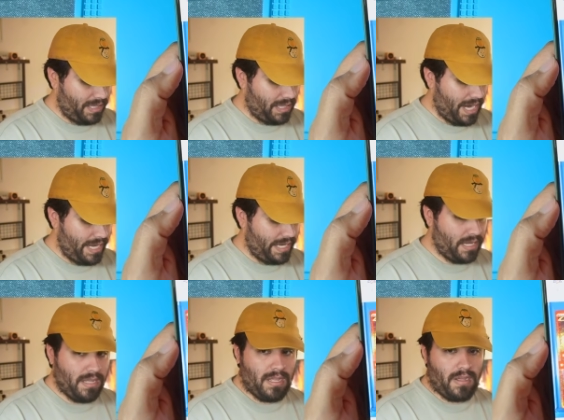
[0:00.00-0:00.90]
a
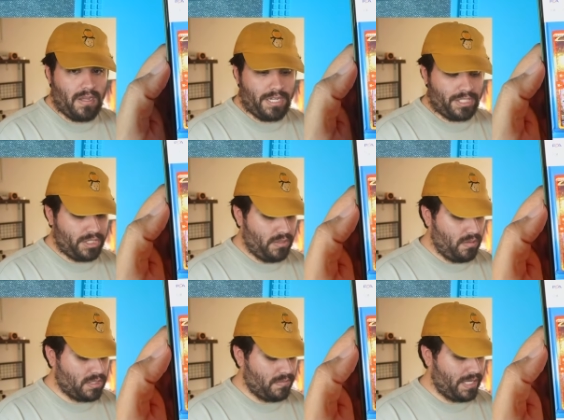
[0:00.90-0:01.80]
lighting issue or
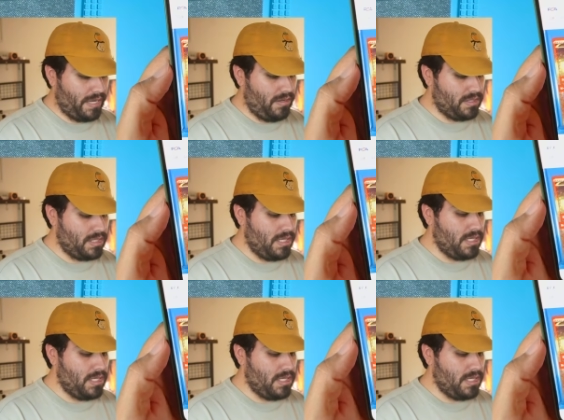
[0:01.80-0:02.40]
something else.